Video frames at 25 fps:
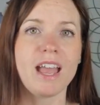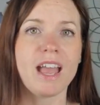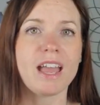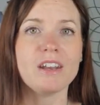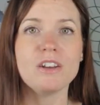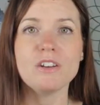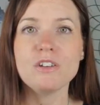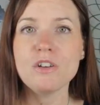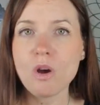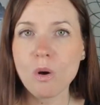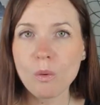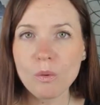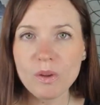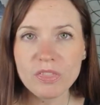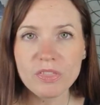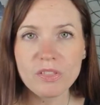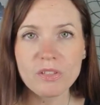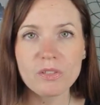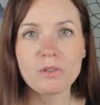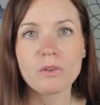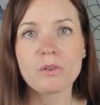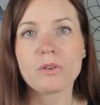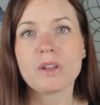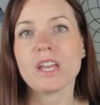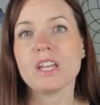And knowing
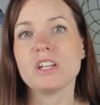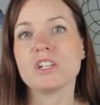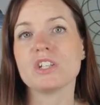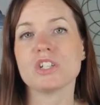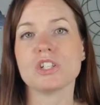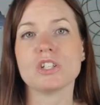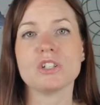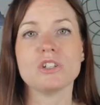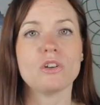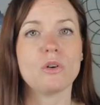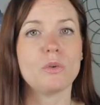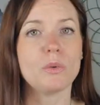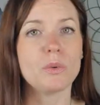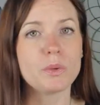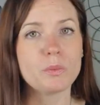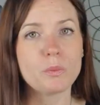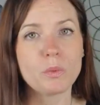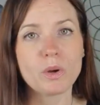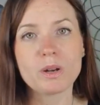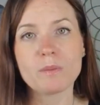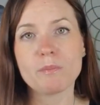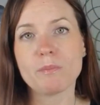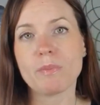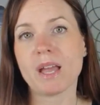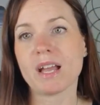the location, knowing
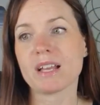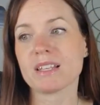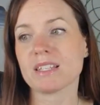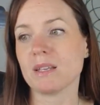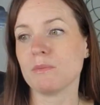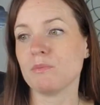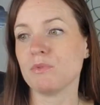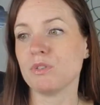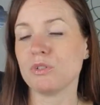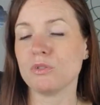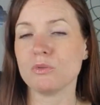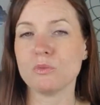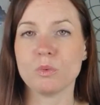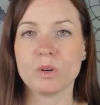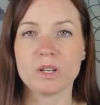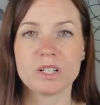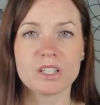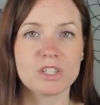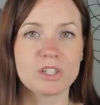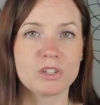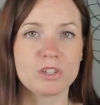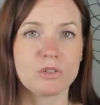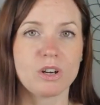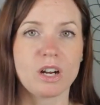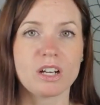what it backs up to, what
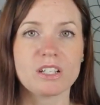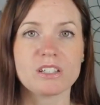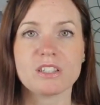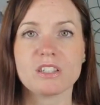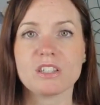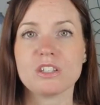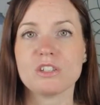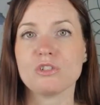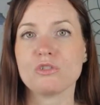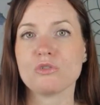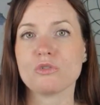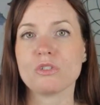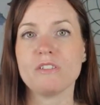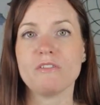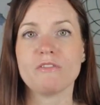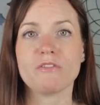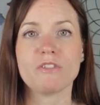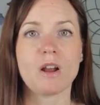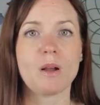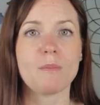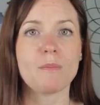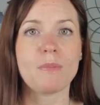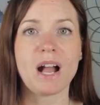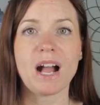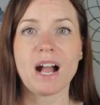it's across the street
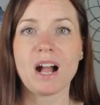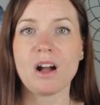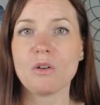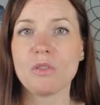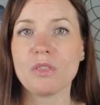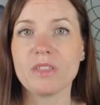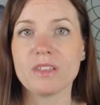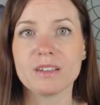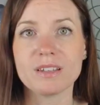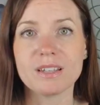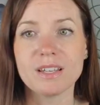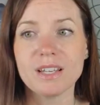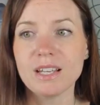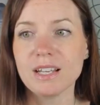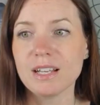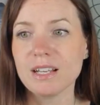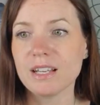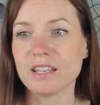from, how the